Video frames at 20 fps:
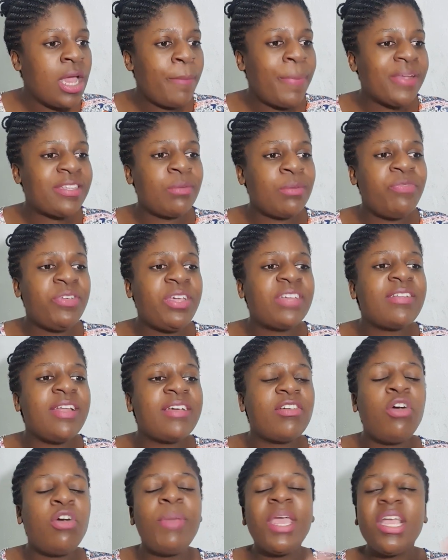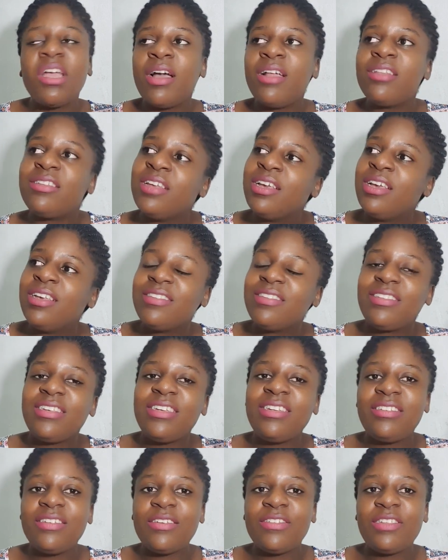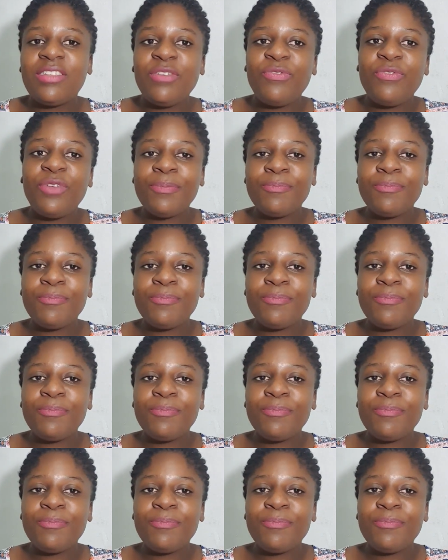But some people like, oh my God, it's intensive.